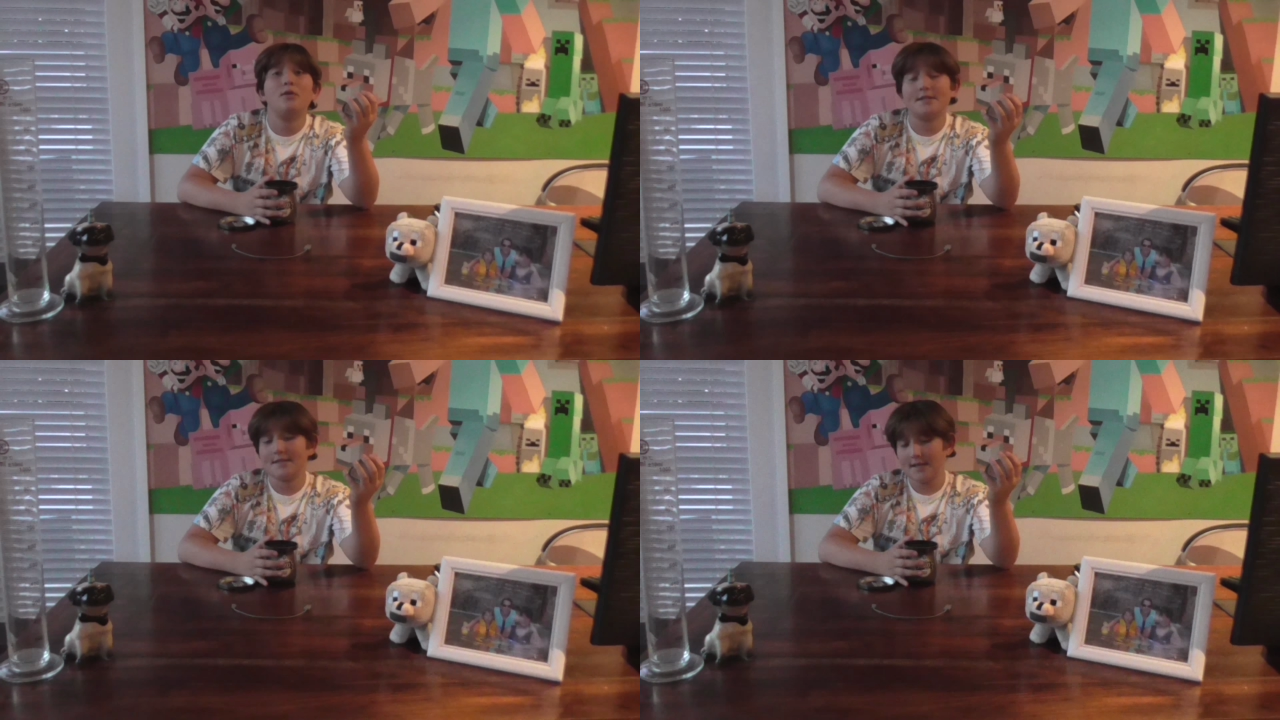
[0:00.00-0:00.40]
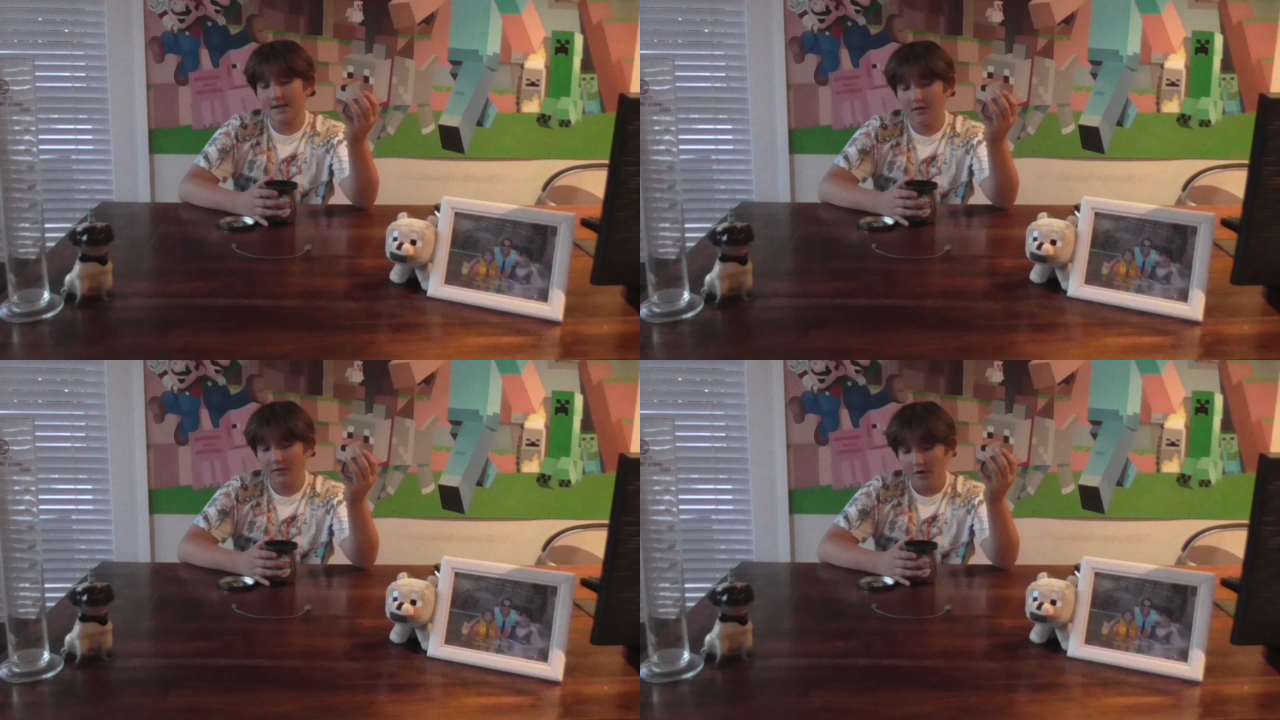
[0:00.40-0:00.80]

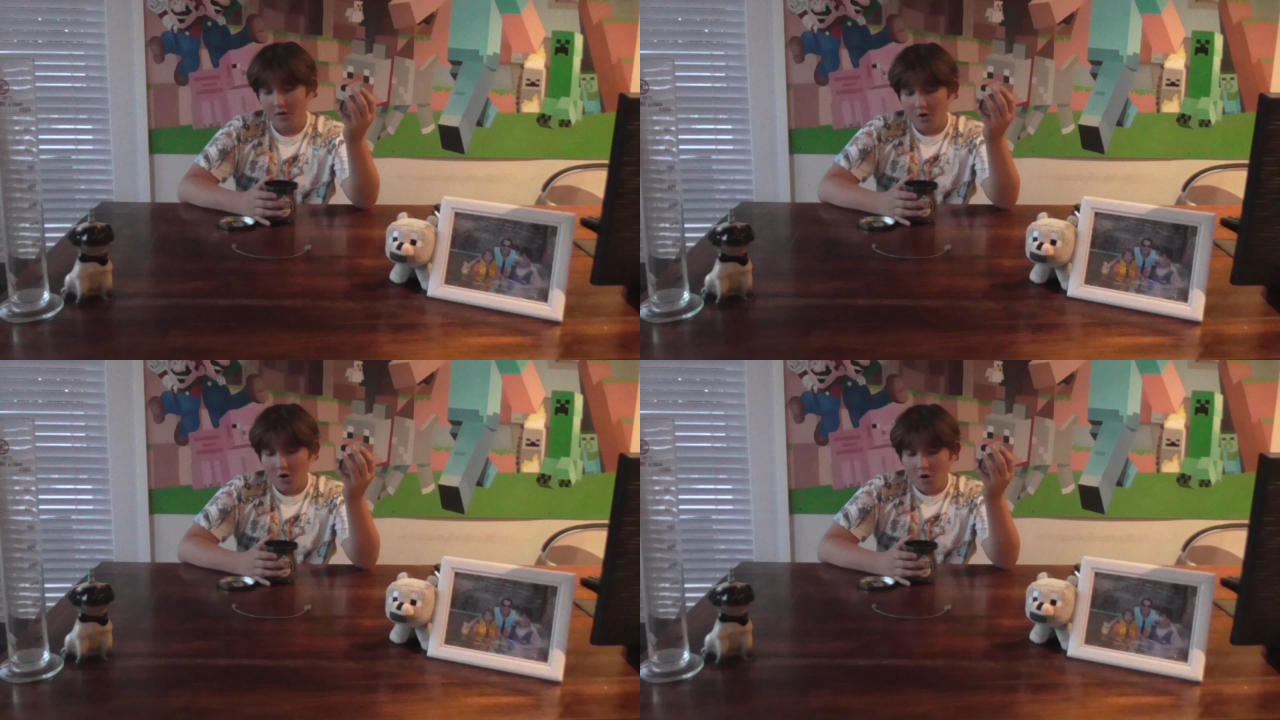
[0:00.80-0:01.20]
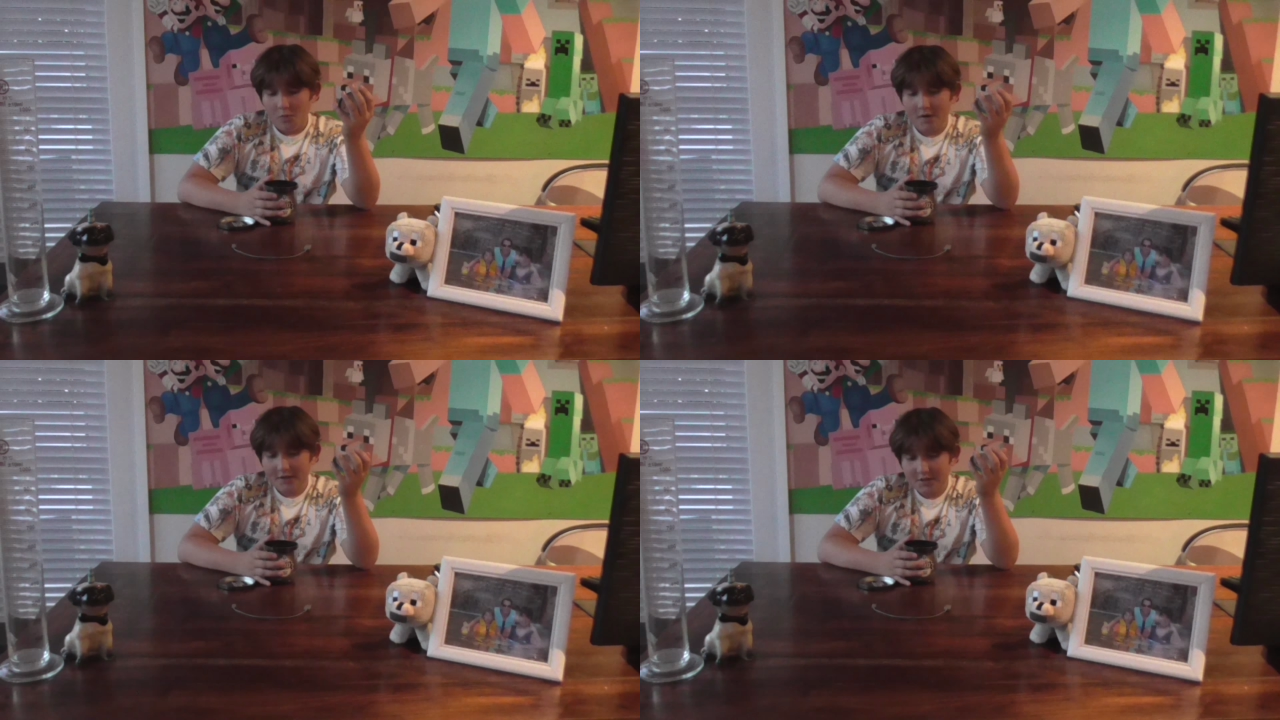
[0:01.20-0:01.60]
listening,
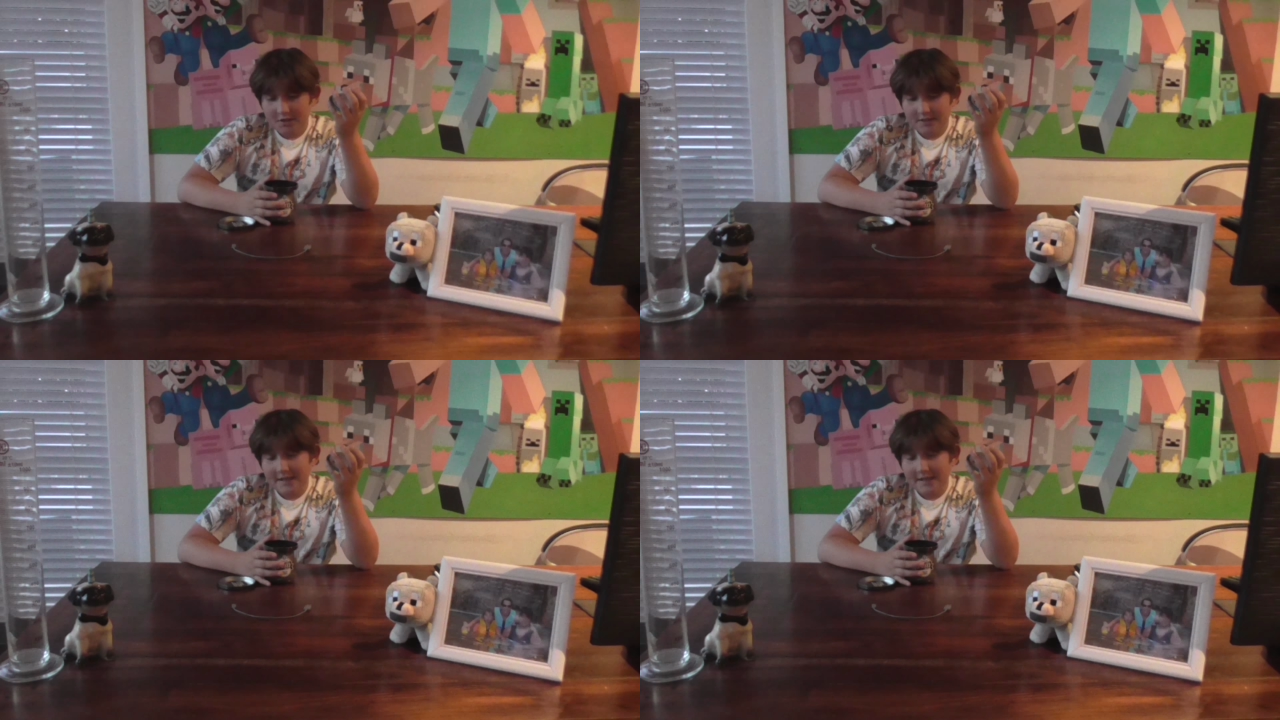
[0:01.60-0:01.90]
which,